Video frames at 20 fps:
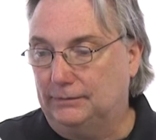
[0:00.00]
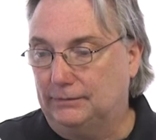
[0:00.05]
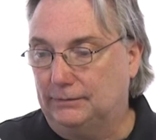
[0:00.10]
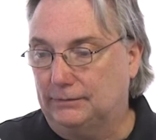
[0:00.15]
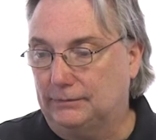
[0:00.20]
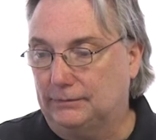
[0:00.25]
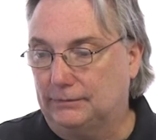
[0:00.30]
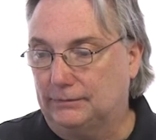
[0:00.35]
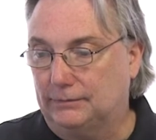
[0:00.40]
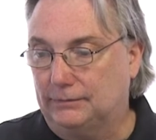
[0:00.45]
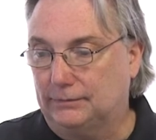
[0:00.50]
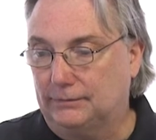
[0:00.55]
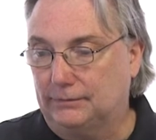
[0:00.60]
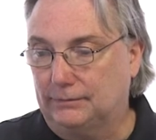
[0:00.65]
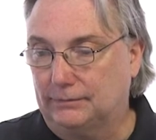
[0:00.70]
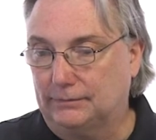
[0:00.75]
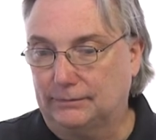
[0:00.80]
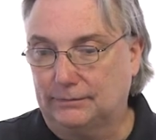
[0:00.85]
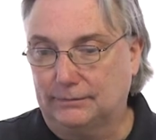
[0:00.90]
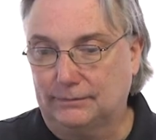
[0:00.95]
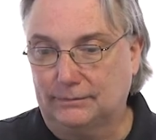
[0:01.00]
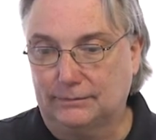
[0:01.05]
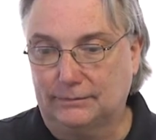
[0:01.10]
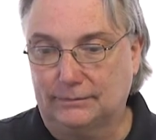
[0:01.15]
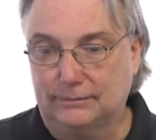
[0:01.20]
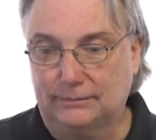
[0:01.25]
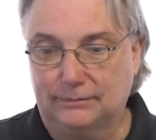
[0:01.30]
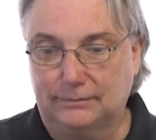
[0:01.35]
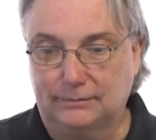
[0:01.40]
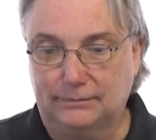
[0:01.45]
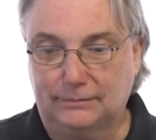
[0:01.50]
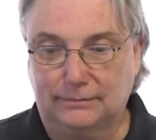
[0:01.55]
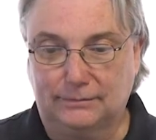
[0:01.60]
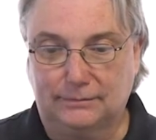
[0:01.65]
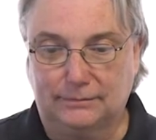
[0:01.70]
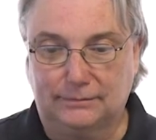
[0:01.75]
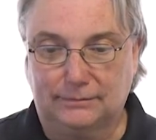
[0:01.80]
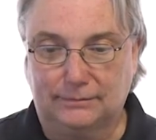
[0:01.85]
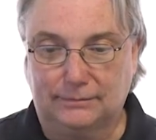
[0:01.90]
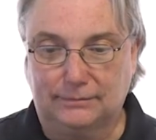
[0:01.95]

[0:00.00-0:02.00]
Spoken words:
No one is speaking in this clip.